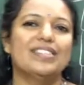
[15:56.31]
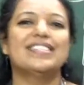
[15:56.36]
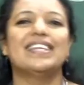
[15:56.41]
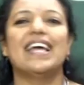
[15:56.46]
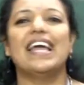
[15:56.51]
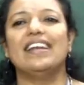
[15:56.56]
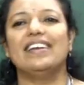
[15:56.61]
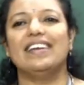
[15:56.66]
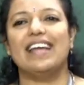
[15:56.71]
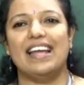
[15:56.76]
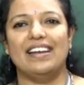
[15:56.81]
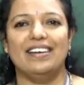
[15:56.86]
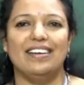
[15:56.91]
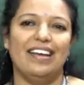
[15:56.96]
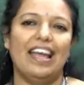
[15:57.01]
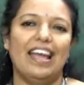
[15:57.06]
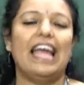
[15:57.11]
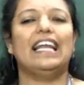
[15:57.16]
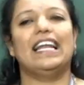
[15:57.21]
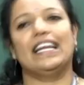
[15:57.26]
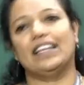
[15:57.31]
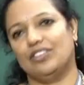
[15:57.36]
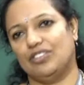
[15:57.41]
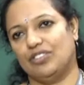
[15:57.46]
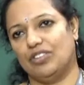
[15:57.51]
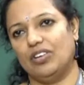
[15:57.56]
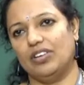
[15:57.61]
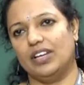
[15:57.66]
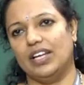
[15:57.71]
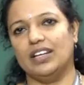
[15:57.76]
send an
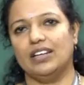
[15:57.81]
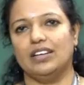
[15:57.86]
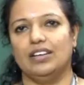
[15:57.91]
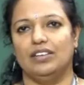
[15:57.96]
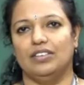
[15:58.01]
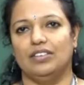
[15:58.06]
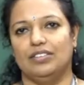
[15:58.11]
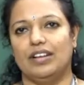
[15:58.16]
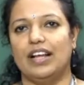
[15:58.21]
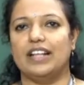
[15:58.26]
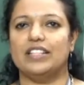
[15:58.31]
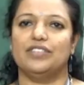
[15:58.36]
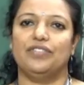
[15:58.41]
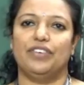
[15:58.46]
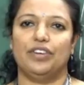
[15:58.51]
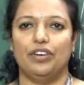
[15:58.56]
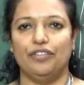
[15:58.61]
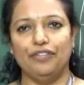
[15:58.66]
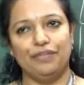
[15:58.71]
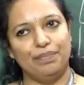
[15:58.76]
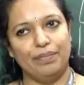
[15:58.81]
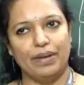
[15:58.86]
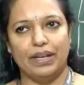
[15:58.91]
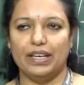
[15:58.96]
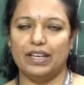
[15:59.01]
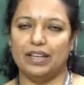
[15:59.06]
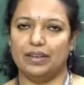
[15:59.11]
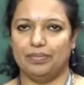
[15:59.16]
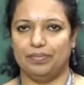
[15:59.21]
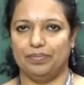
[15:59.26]
electronic transfer of
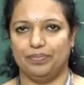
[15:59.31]
money,